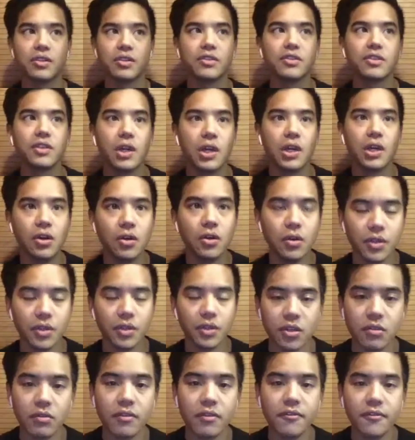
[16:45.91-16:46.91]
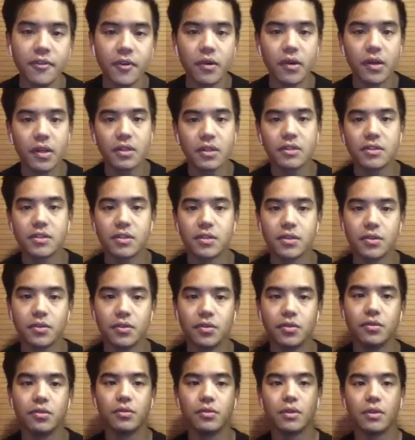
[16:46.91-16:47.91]
So you're referring
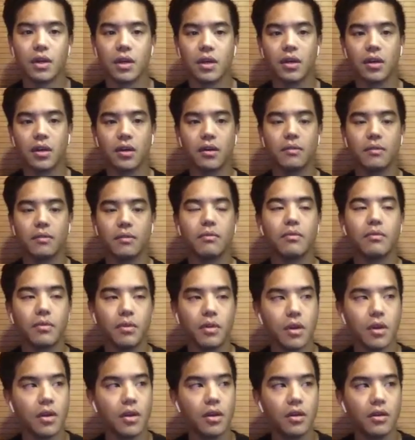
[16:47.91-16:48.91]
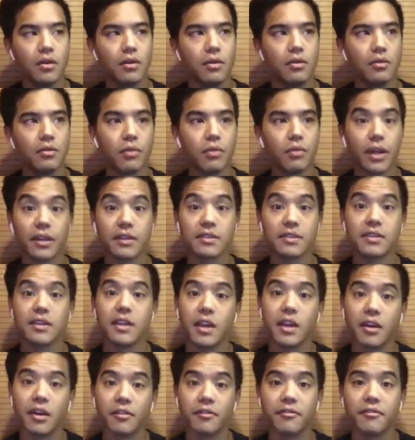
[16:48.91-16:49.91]
to uh, Reg
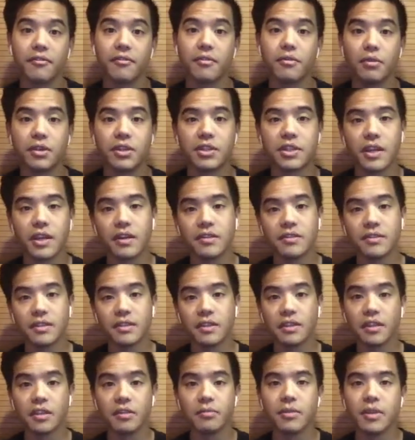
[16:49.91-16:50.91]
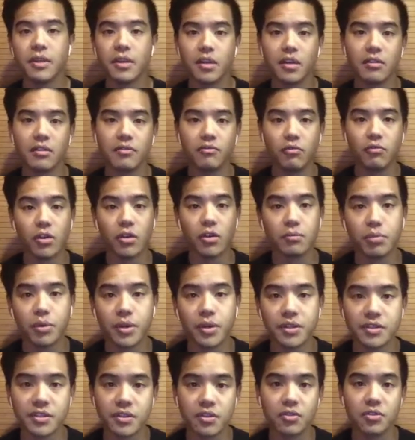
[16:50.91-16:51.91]
CF, which has a limit of
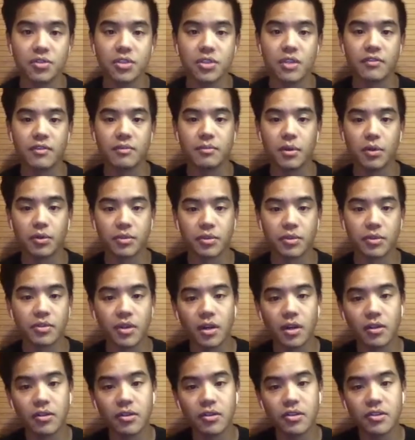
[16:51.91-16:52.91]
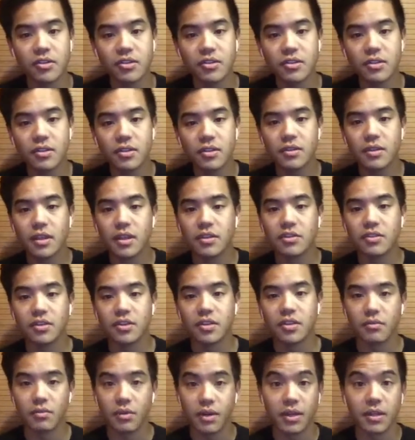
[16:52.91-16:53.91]
$1.07 million that you
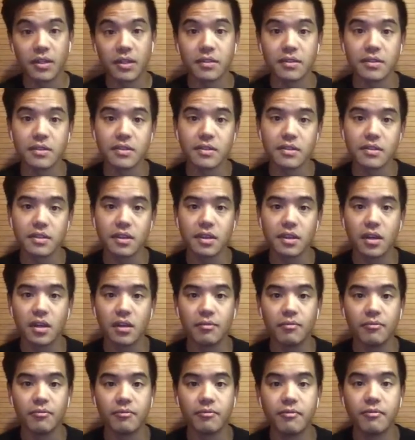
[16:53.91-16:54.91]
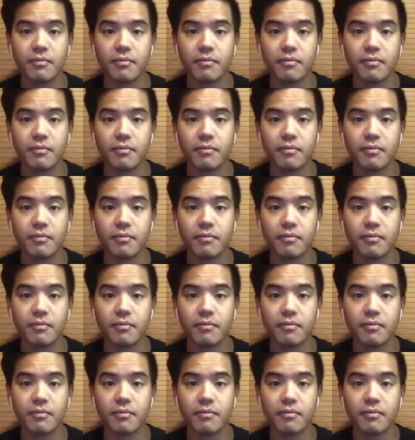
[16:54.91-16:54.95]
can raise um,